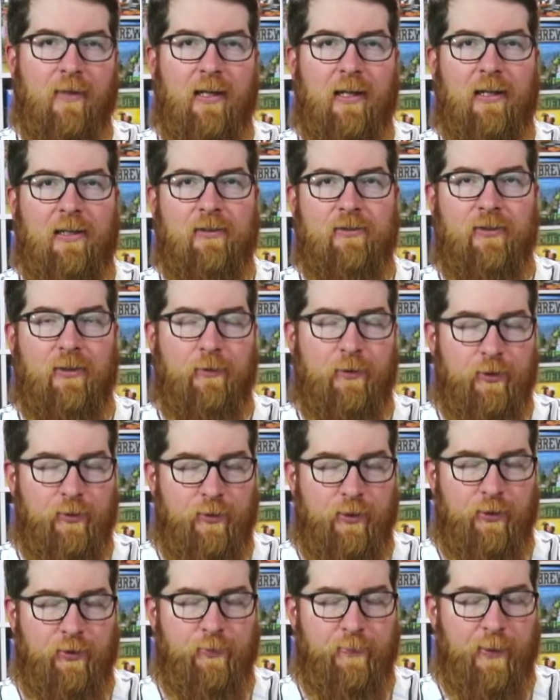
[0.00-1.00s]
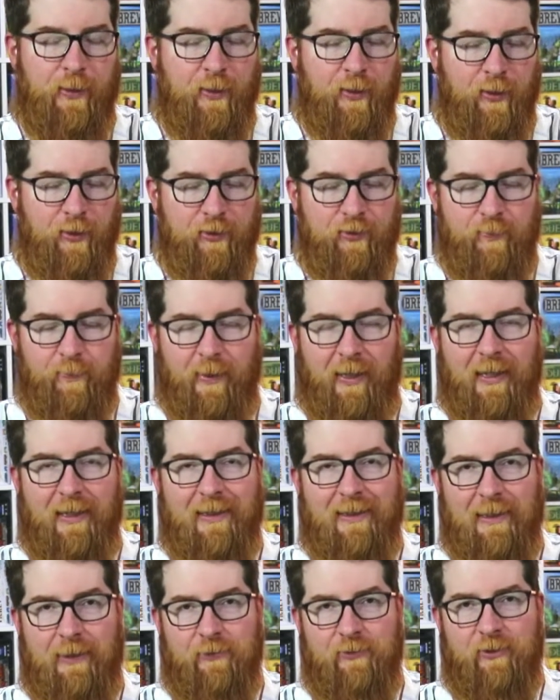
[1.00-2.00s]
as it was it used to be called by
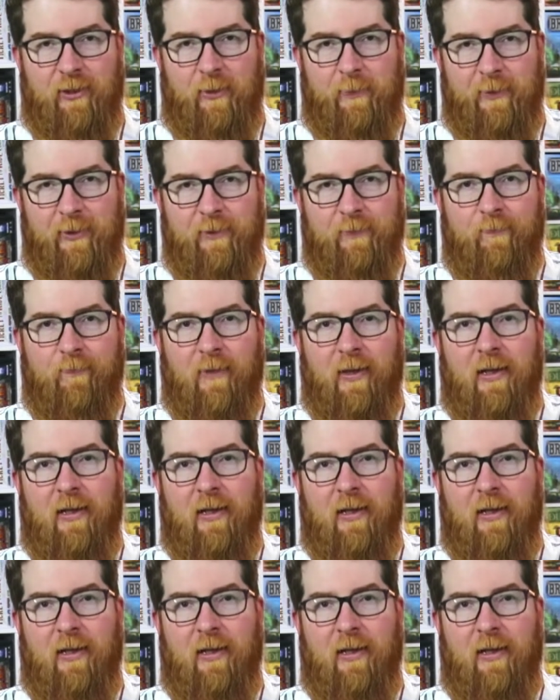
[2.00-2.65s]
Klaus Teuber.